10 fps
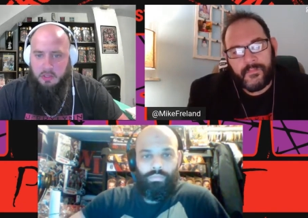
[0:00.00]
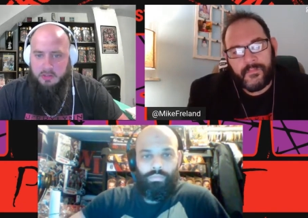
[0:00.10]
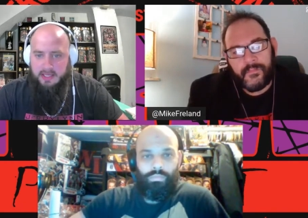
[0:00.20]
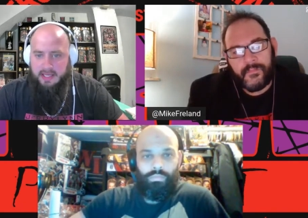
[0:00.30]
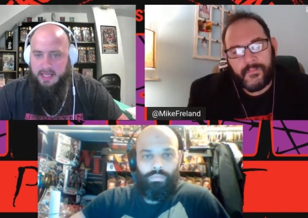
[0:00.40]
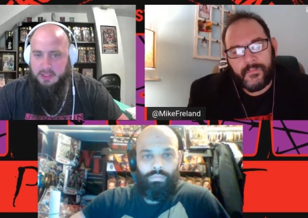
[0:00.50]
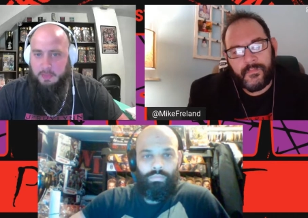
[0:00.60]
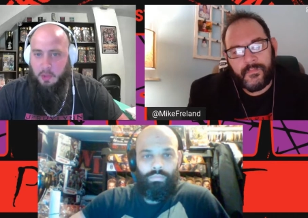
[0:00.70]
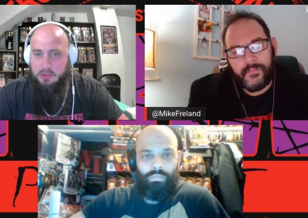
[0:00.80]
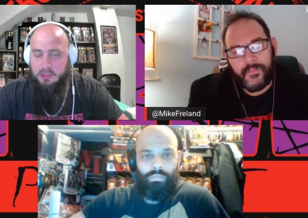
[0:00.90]
Speaker 1: to get his
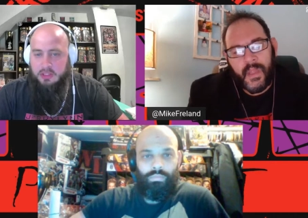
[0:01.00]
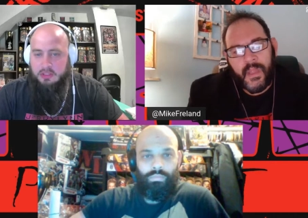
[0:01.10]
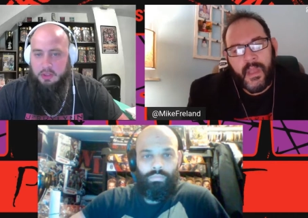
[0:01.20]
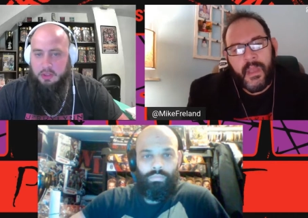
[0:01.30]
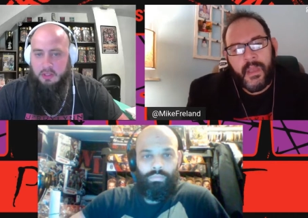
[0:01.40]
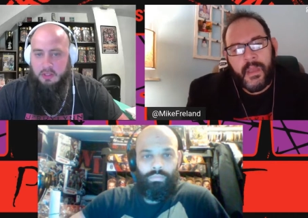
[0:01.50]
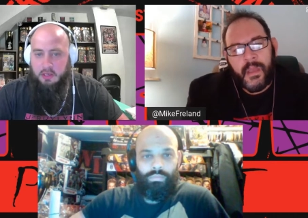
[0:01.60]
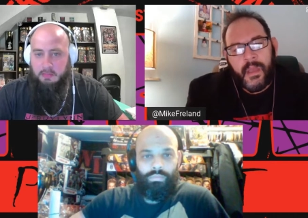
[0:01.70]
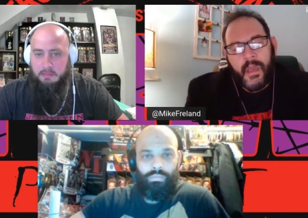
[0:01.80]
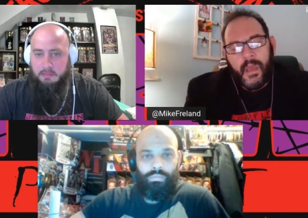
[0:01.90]
boots because they're
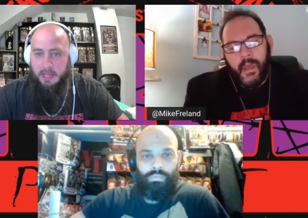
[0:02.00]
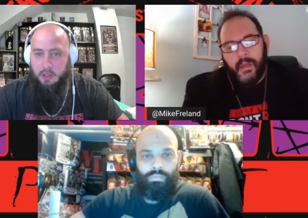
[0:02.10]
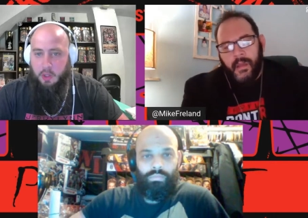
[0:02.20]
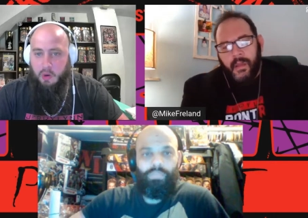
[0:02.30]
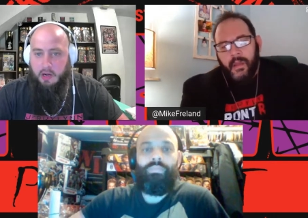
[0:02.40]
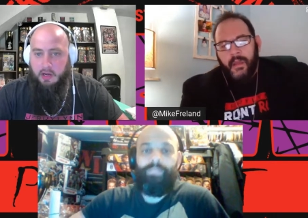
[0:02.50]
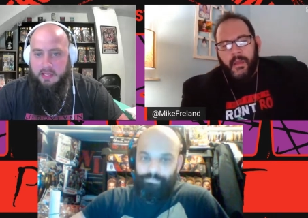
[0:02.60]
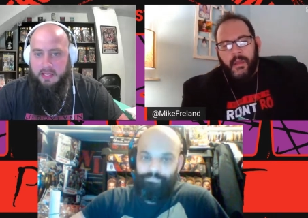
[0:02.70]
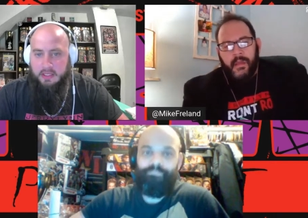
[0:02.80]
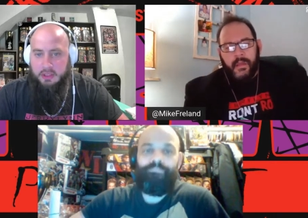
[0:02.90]
they're better
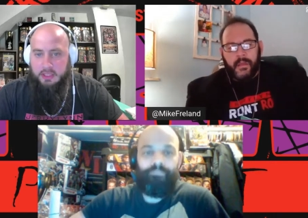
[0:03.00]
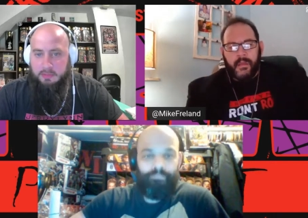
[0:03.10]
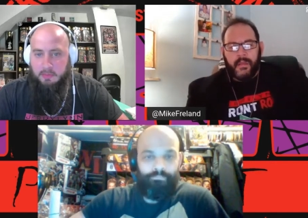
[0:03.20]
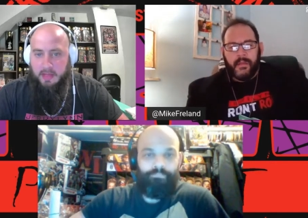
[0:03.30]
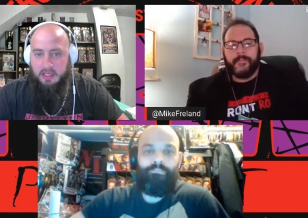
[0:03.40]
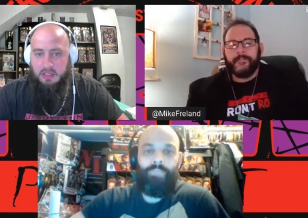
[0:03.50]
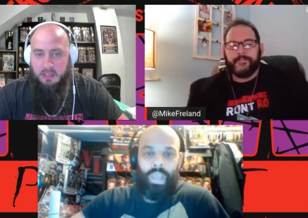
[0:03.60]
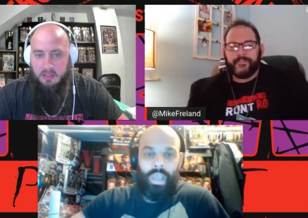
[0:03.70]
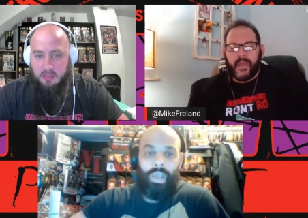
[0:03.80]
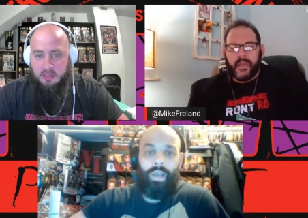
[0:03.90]
quality and cheaper made.
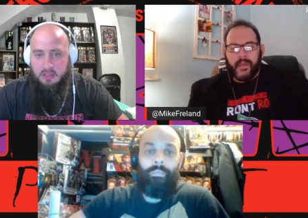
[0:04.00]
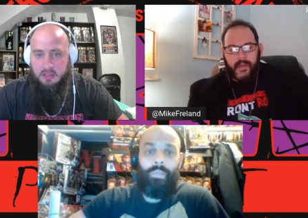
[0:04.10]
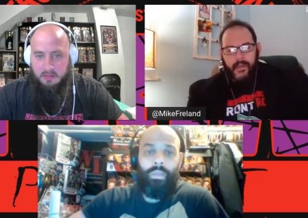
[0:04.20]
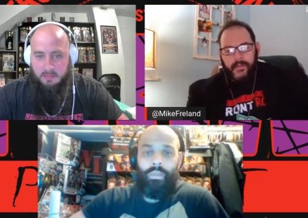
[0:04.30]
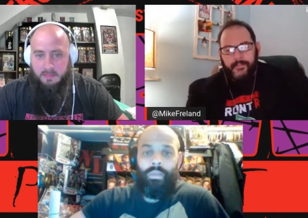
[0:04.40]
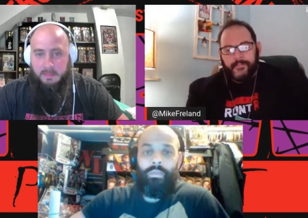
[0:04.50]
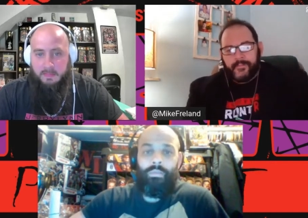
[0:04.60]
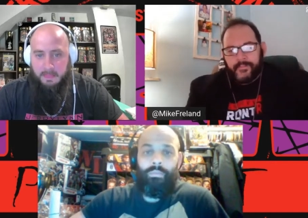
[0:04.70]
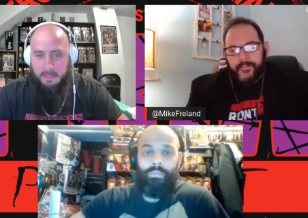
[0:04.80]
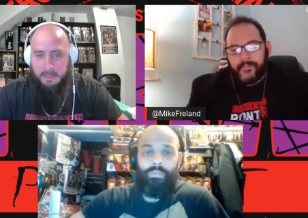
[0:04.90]
Yeah.
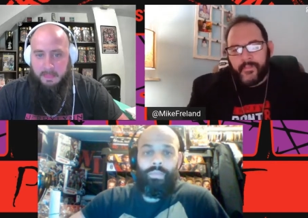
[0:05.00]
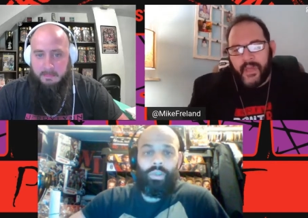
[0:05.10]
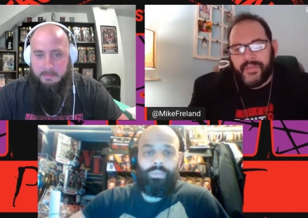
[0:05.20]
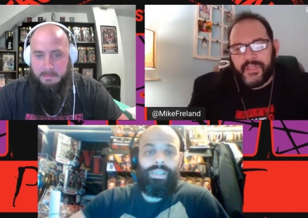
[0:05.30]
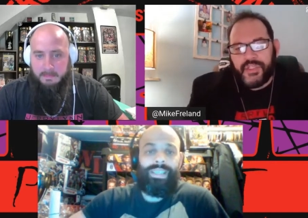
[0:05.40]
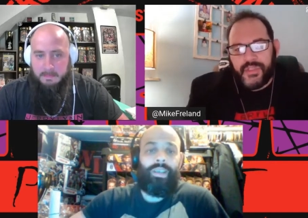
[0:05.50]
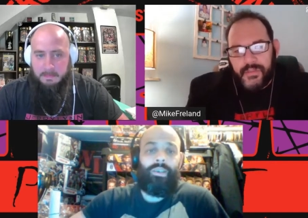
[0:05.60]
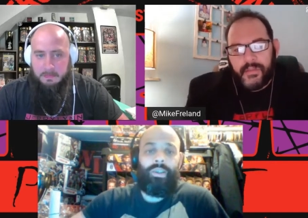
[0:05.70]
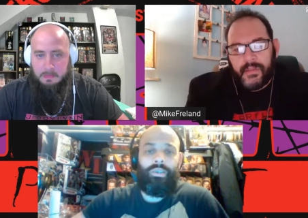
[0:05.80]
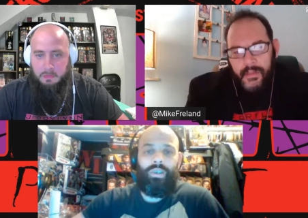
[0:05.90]
Speaker 2: There's
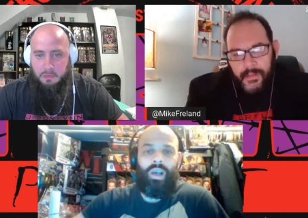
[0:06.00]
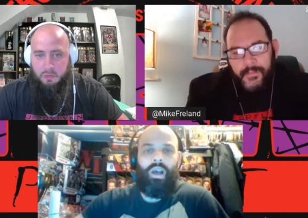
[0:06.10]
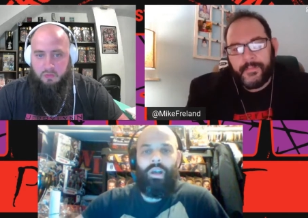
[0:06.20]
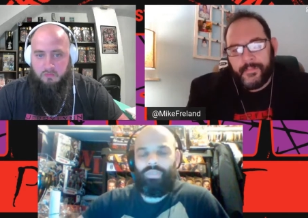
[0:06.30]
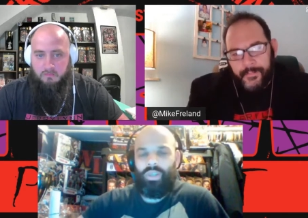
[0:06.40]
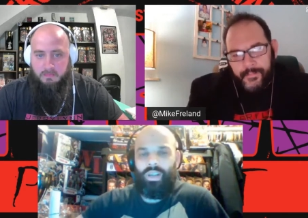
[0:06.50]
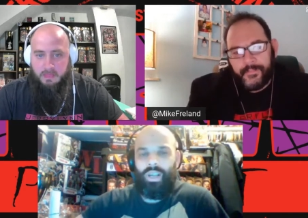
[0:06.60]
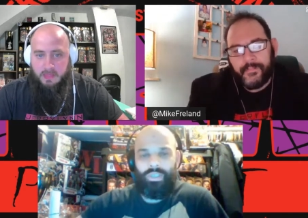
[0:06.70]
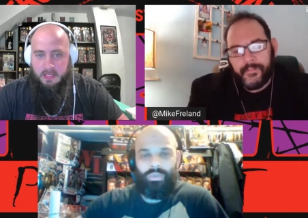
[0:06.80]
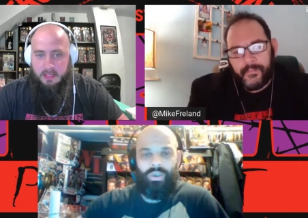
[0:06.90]
material. Uh, I'm
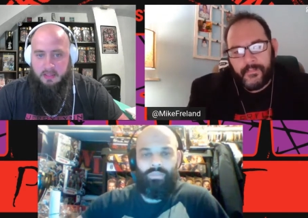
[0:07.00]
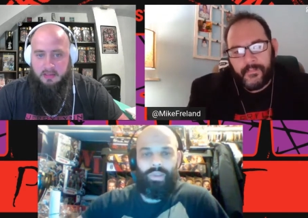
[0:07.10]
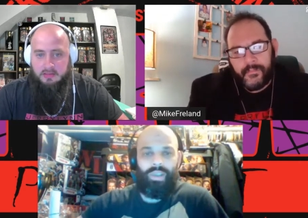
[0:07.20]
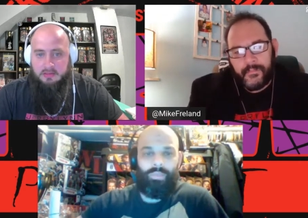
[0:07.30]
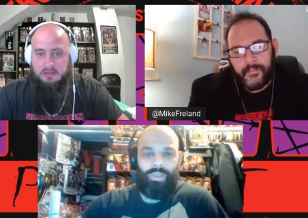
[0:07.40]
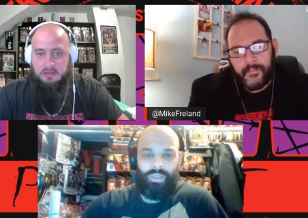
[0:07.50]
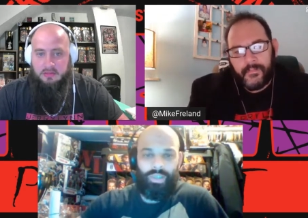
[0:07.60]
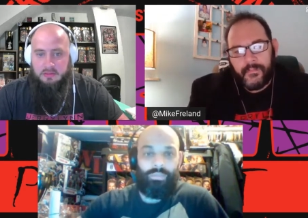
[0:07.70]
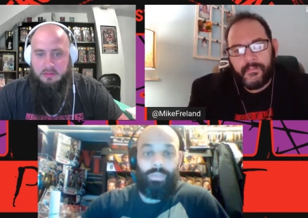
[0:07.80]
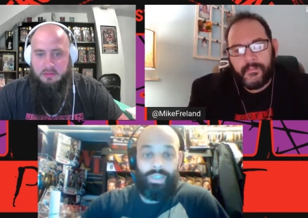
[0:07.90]
sorry to cut you off, Mike, but
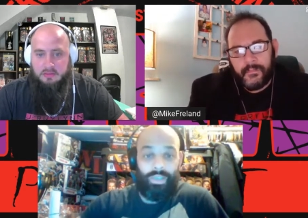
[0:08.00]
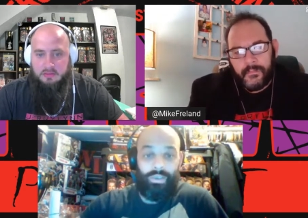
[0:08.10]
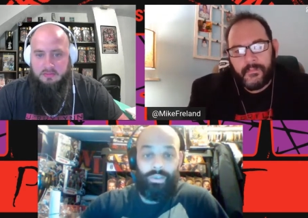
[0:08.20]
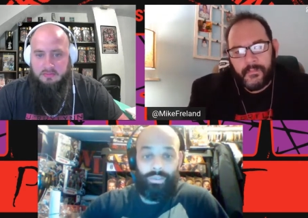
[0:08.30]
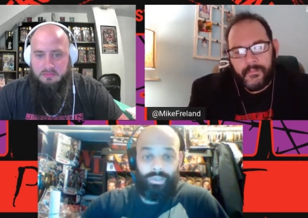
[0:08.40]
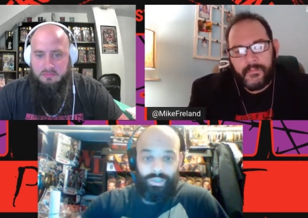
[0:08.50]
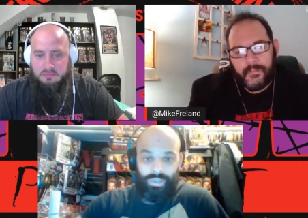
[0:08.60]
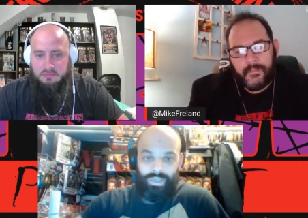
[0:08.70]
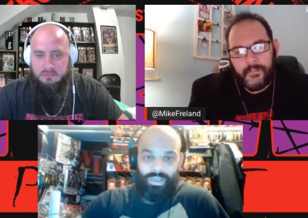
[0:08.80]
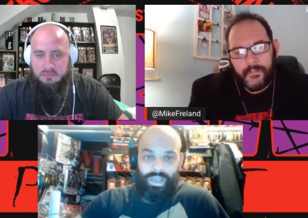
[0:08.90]
there's materials
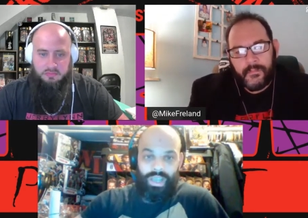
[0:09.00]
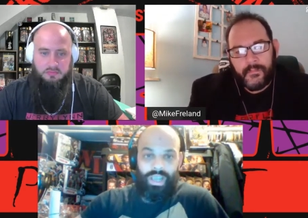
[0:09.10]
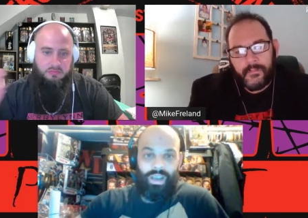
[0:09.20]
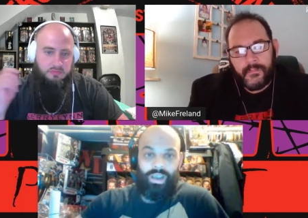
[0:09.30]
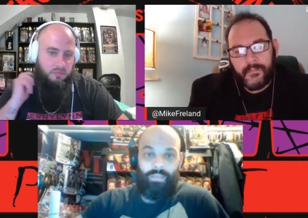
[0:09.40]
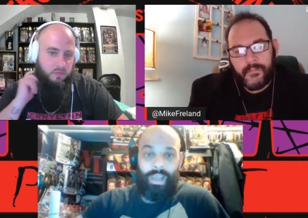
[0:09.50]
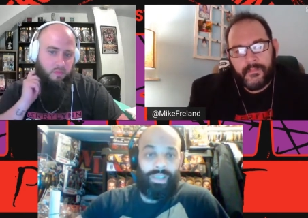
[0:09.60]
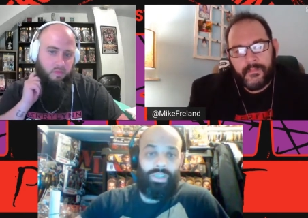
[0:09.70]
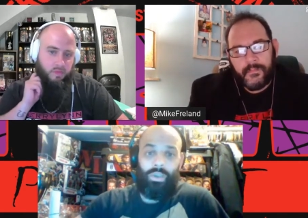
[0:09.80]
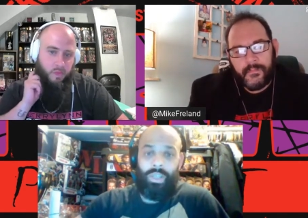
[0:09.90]
in uh,
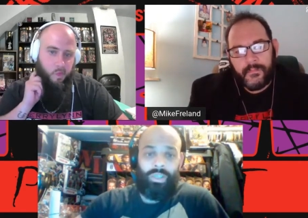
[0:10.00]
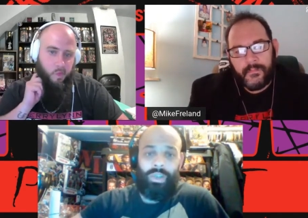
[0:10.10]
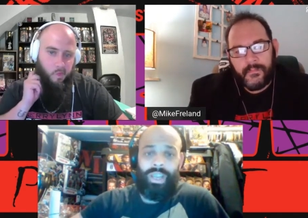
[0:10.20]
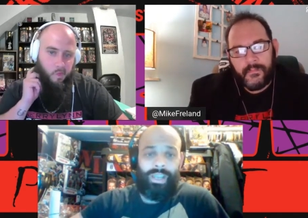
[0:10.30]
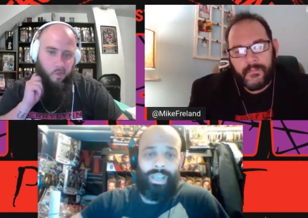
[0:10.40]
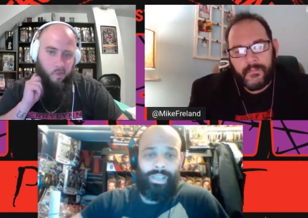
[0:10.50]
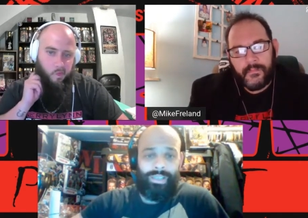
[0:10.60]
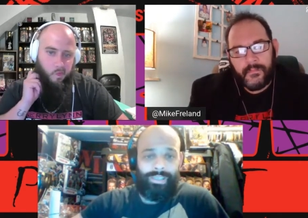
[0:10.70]
Mexico that you can't get in the